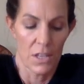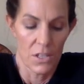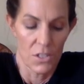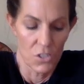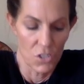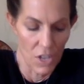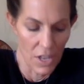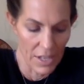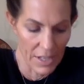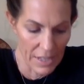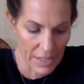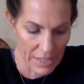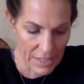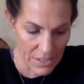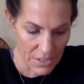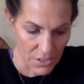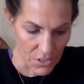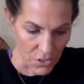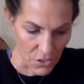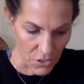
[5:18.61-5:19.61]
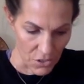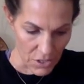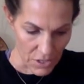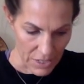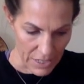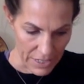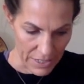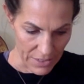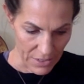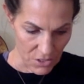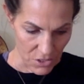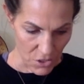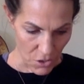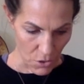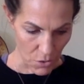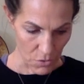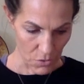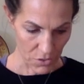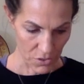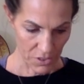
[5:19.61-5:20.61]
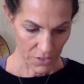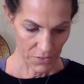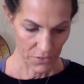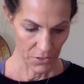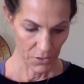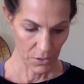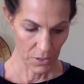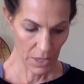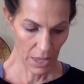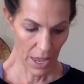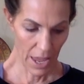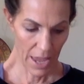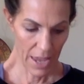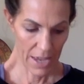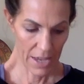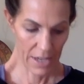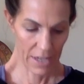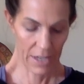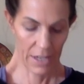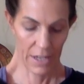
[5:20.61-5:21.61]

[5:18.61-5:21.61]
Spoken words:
gently circling the shoulders if you'd like,